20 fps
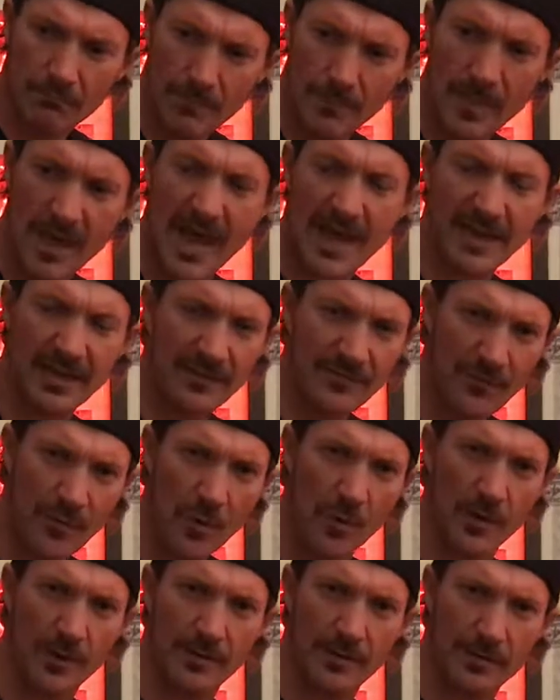back and
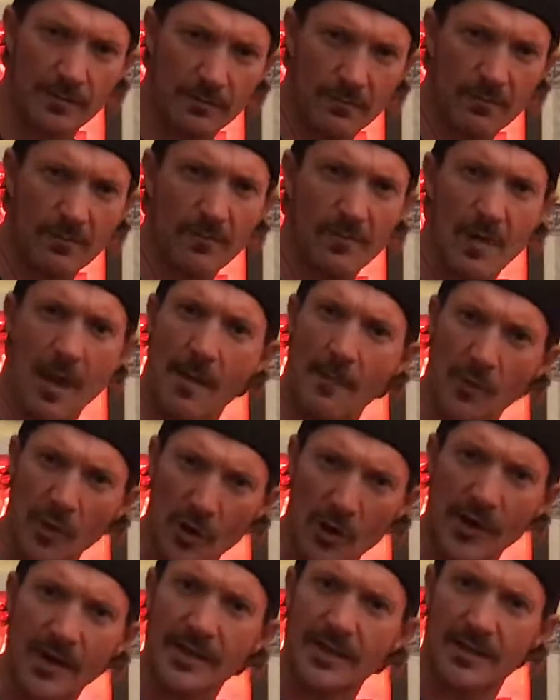forth. I'm
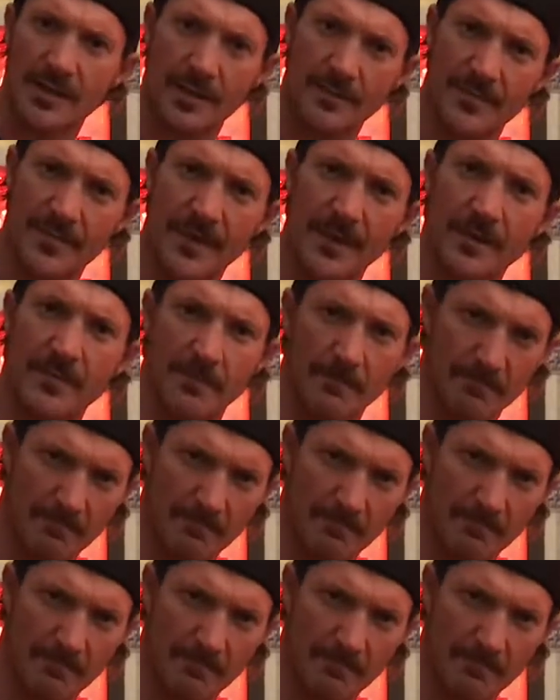learning something.